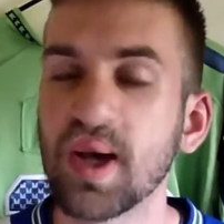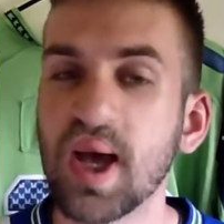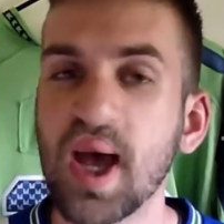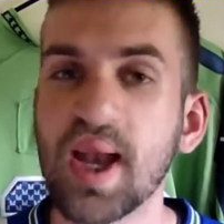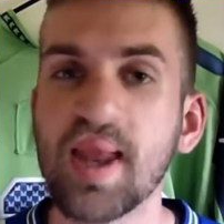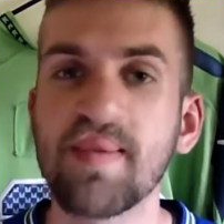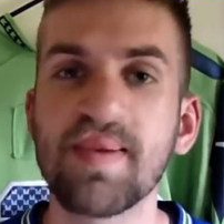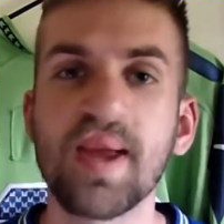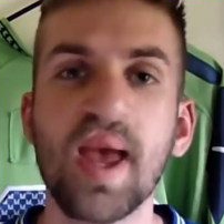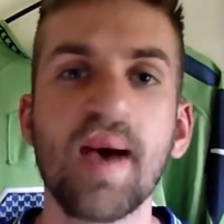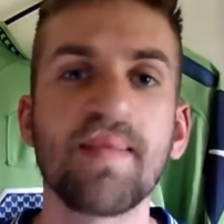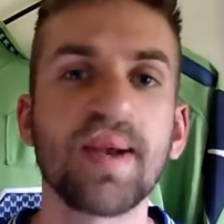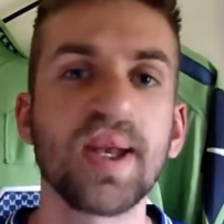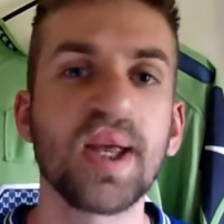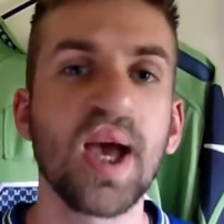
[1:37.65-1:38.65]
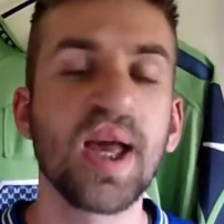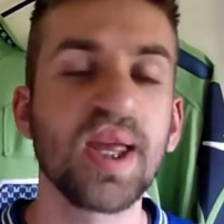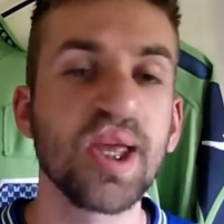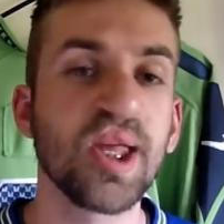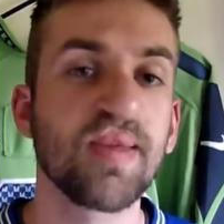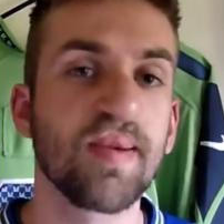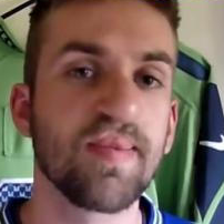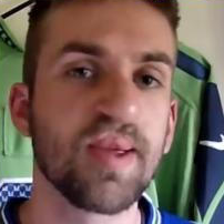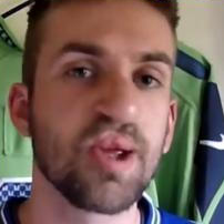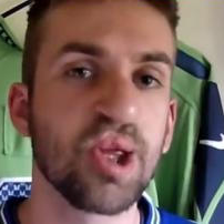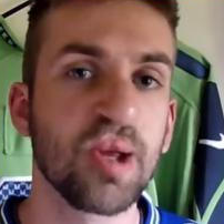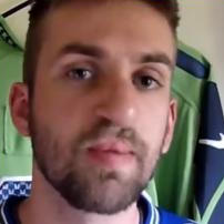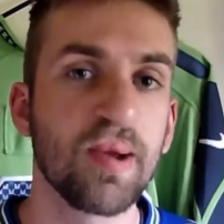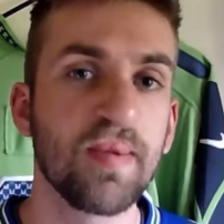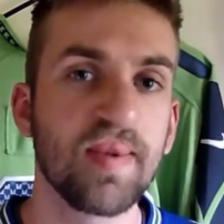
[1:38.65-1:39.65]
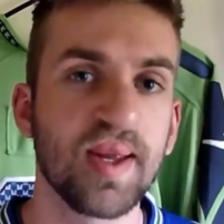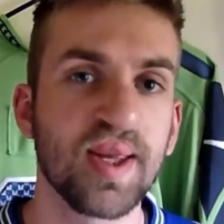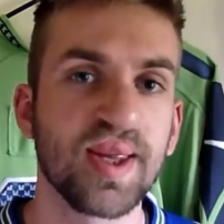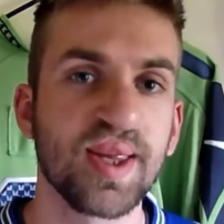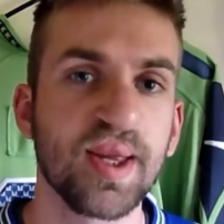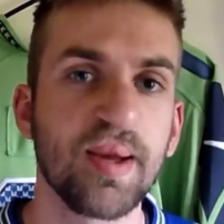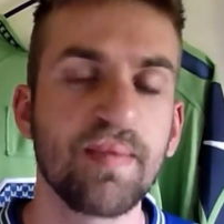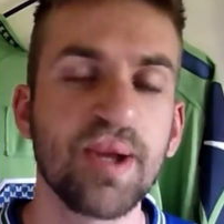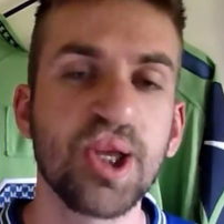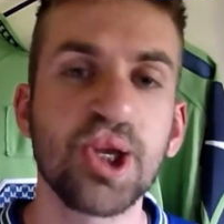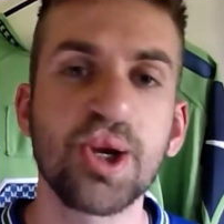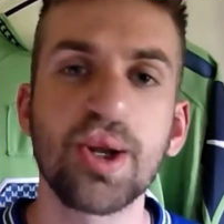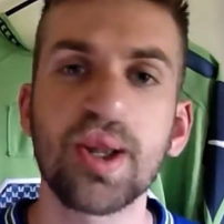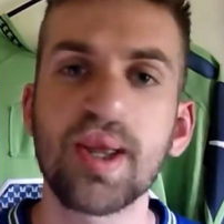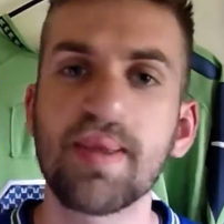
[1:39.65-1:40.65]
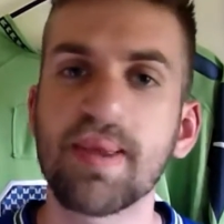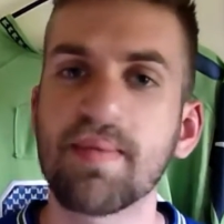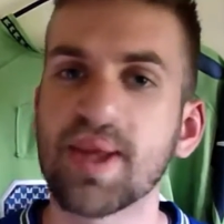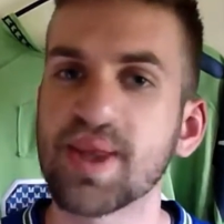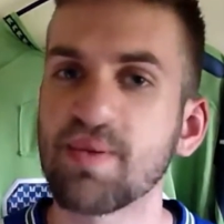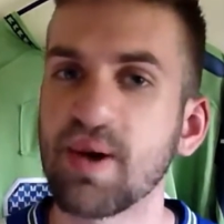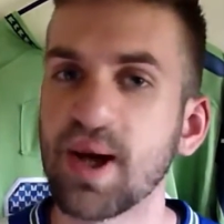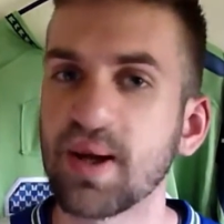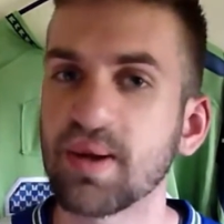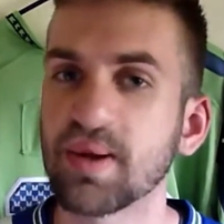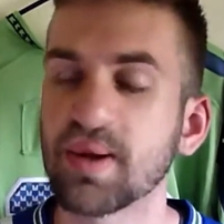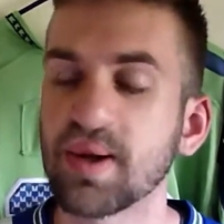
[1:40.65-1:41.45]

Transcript: And if you have any ideas for future movies, be sure to leave them as well.